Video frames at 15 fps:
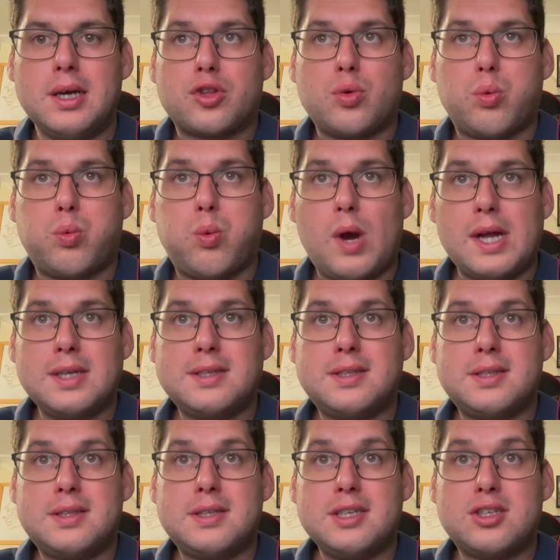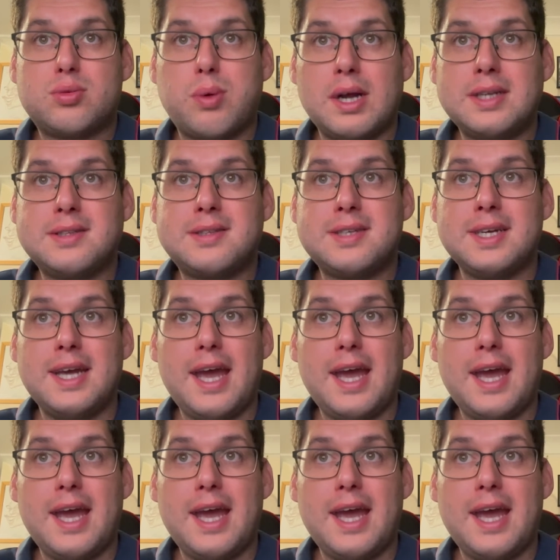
2020